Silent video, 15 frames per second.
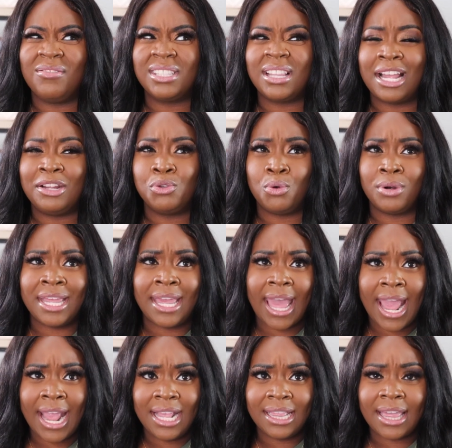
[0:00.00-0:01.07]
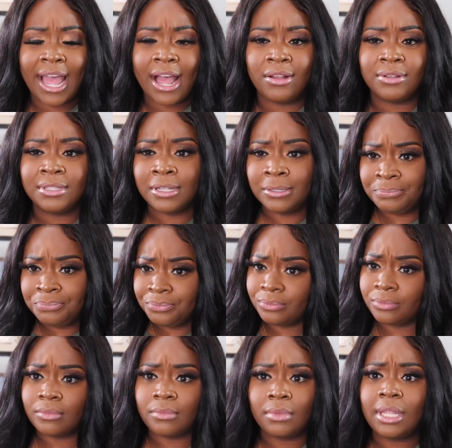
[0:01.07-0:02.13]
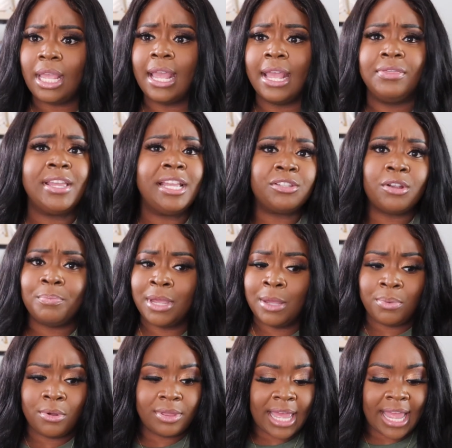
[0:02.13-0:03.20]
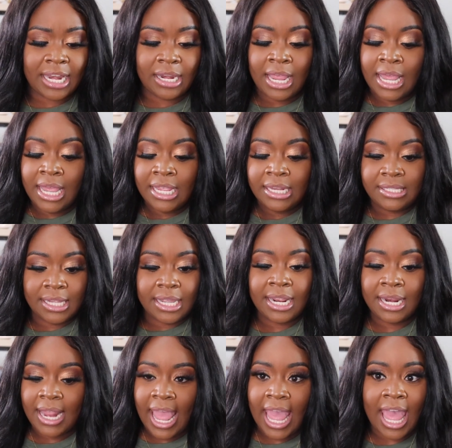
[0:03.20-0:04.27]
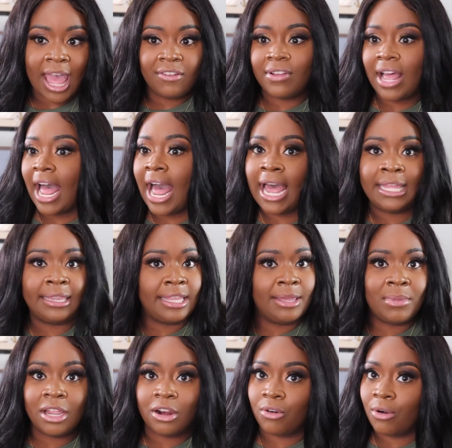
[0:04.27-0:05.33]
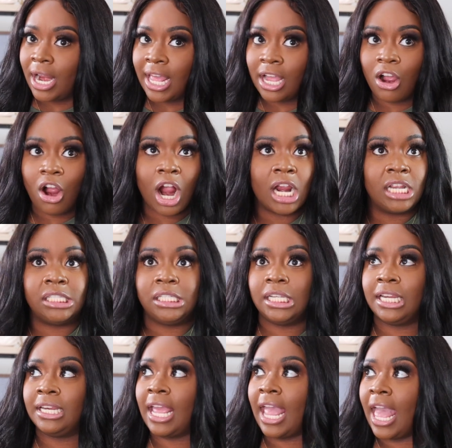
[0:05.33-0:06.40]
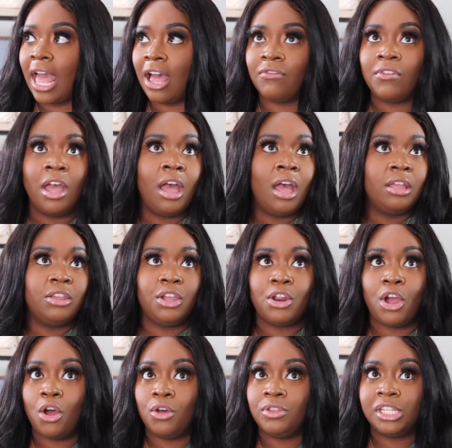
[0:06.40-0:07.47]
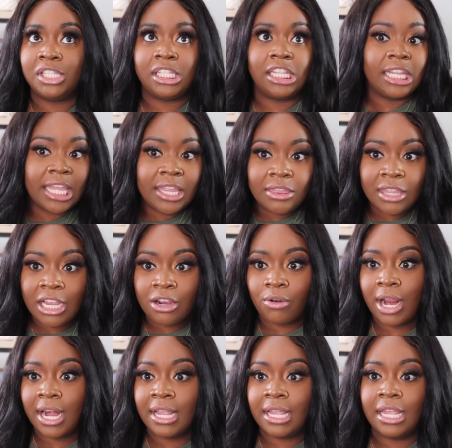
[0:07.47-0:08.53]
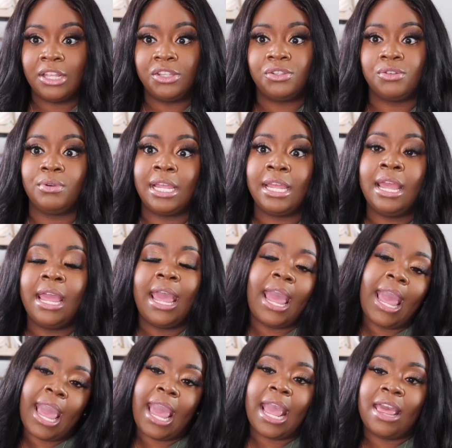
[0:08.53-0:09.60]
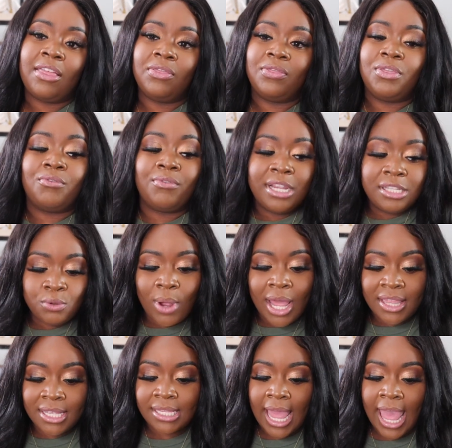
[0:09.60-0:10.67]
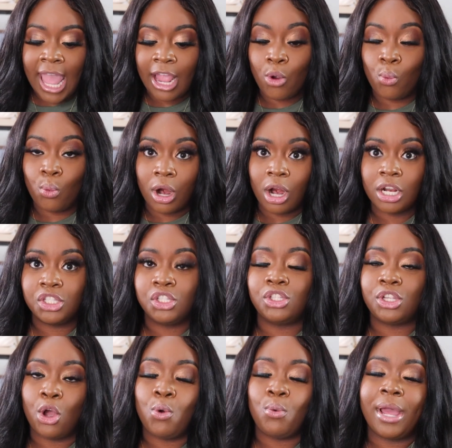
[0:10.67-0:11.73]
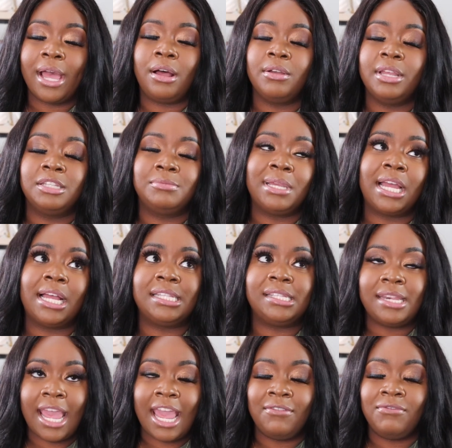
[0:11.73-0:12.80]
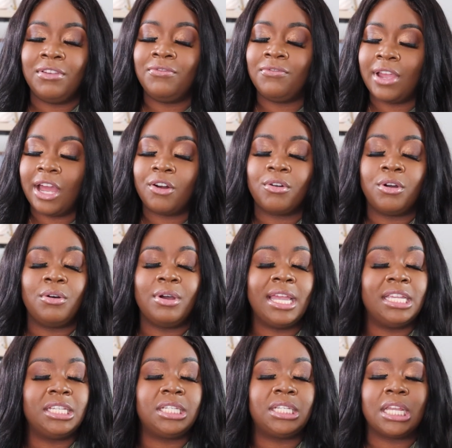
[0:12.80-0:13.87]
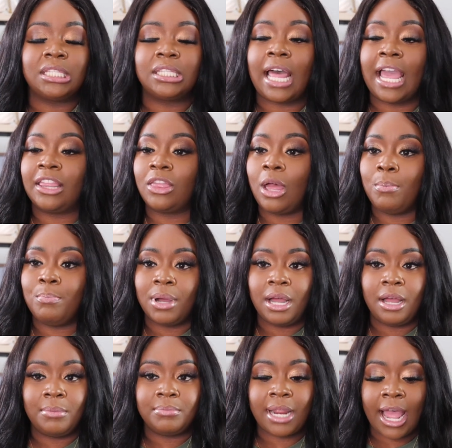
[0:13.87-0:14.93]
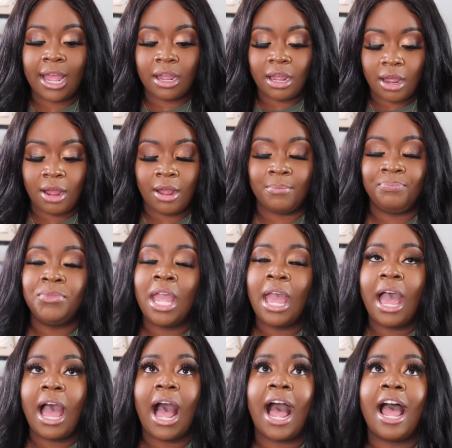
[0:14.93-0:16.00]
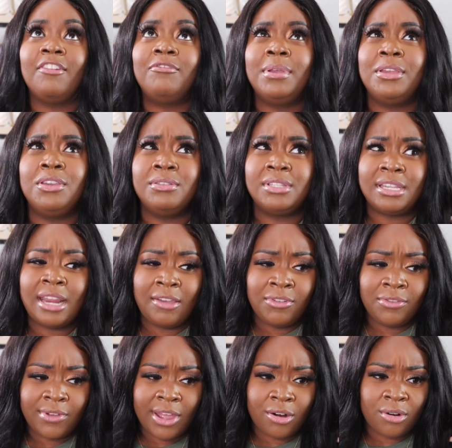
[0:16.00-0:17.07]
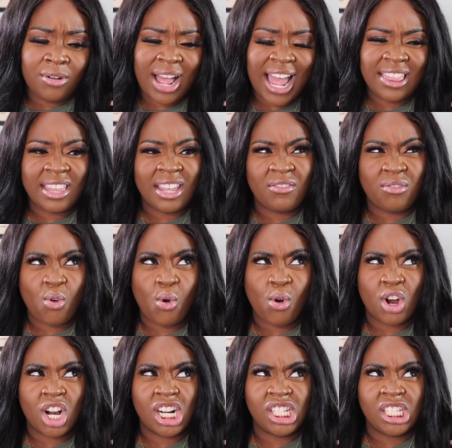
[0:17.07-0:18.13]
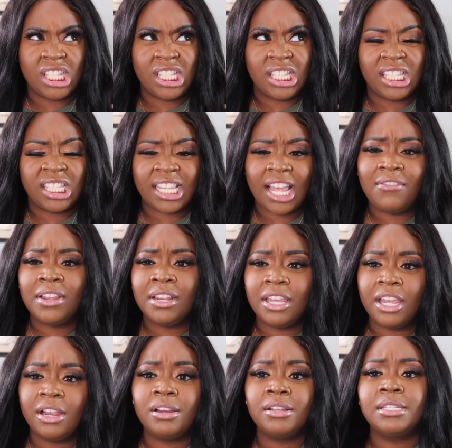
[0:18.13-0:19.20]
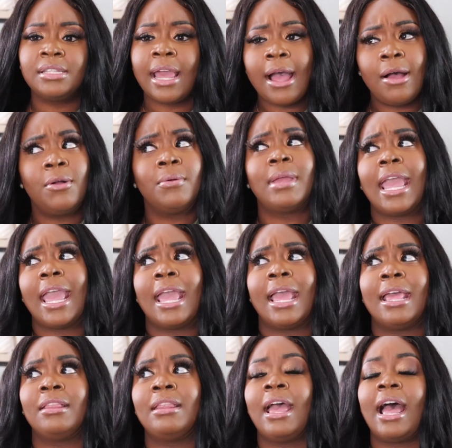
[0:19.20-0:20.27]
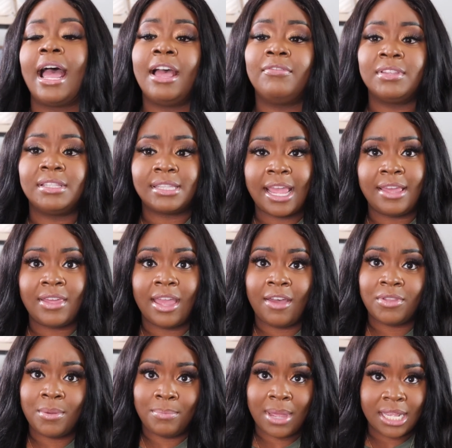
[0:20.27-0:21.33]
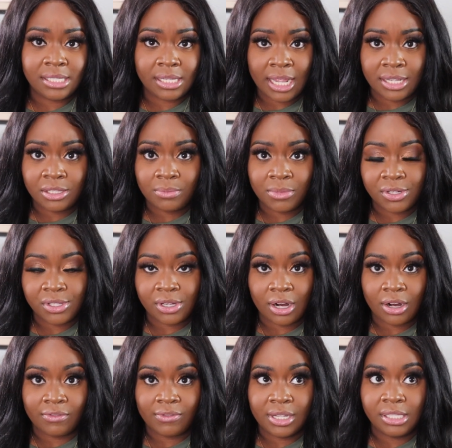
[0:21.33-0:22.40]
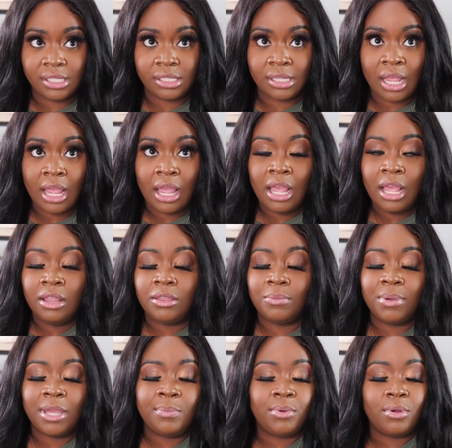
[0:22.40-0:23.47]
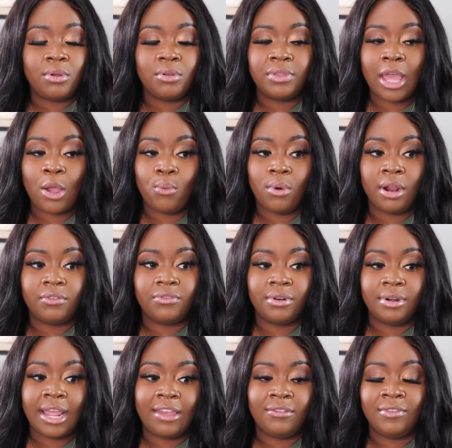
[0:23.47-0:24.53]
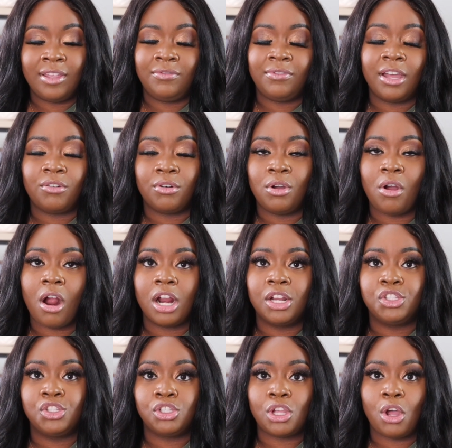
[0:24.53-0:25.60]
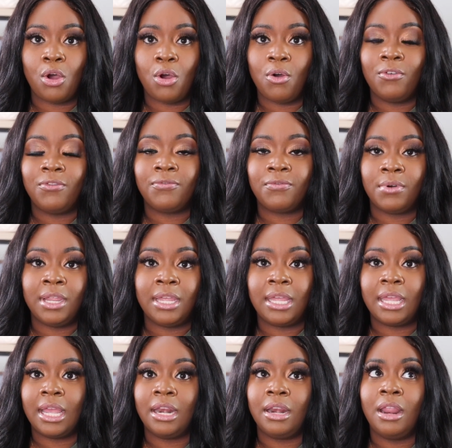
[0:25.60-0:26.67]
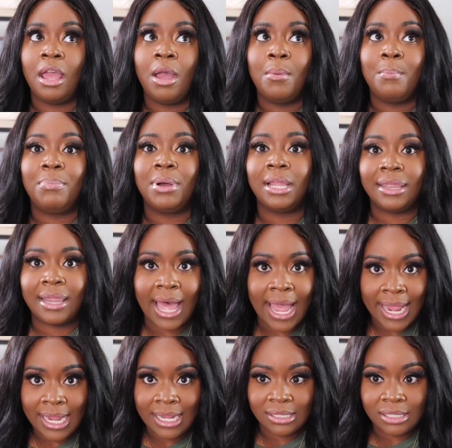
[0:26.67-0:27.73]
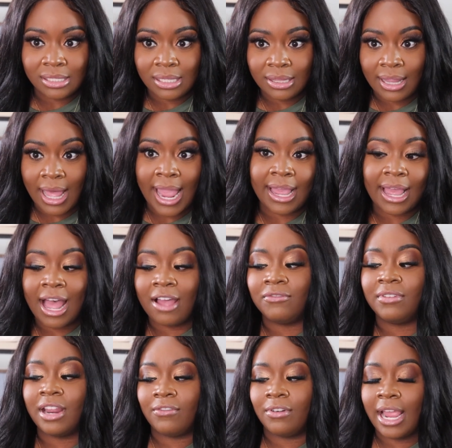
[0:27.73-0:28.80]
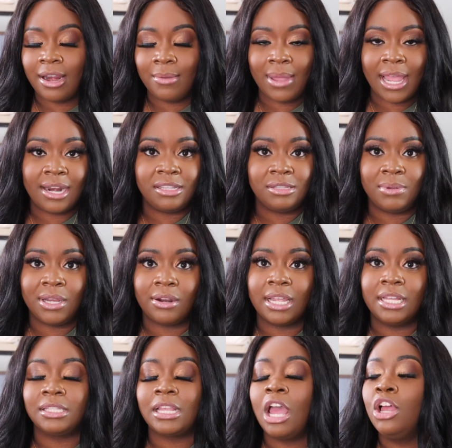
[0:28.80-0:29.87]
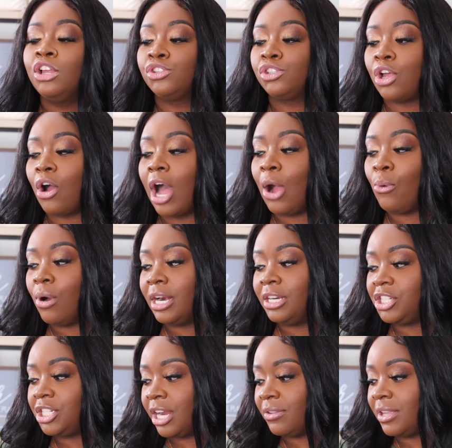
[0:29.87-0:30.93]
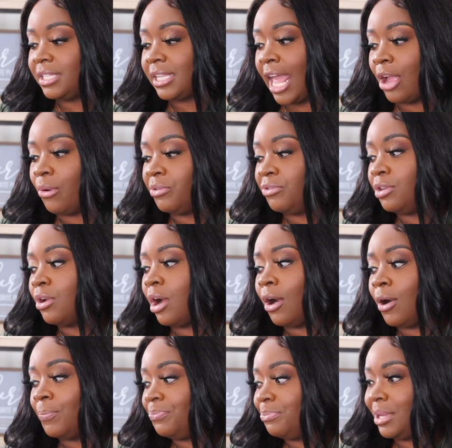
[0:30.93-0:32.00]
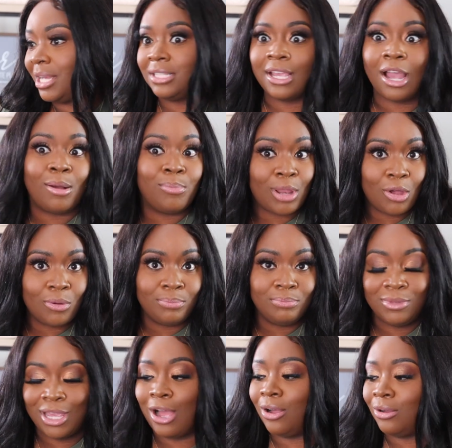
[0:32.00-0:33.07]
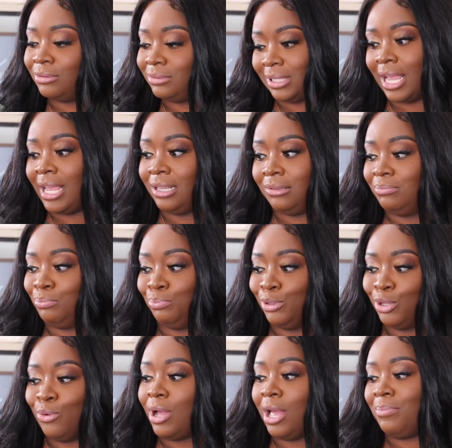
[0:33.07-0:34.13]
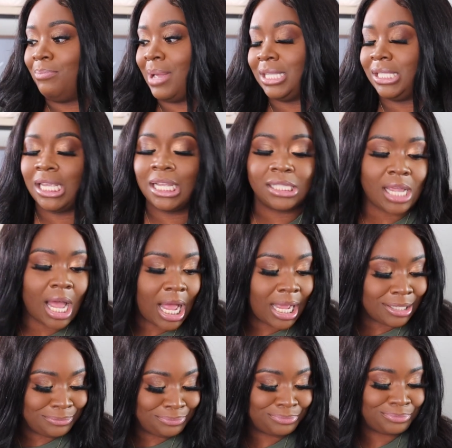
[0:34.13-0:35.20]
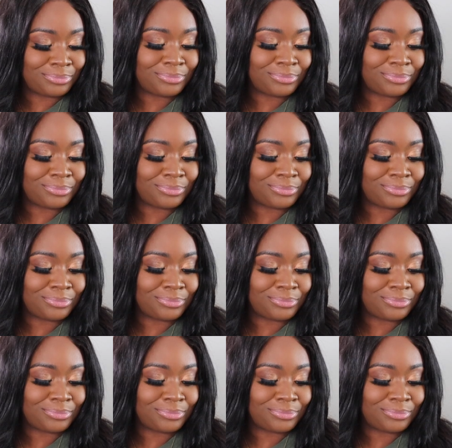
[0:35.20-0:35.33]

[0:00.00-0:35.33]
it was like 28,000. And these are people that didn't have high limit credit cards, didn't have, this lengthy credit history. And the reason why this hack works so well is because Navy Federal is just like the bomb.com. I've been using Navy Federal, I think, for 7 years now. And I have to say they have the best customer service. The people that work for Navy Federal are so freaking polite. I've never had a bad experience. So I want to share this hack with you all because y'all blew up my TikTok.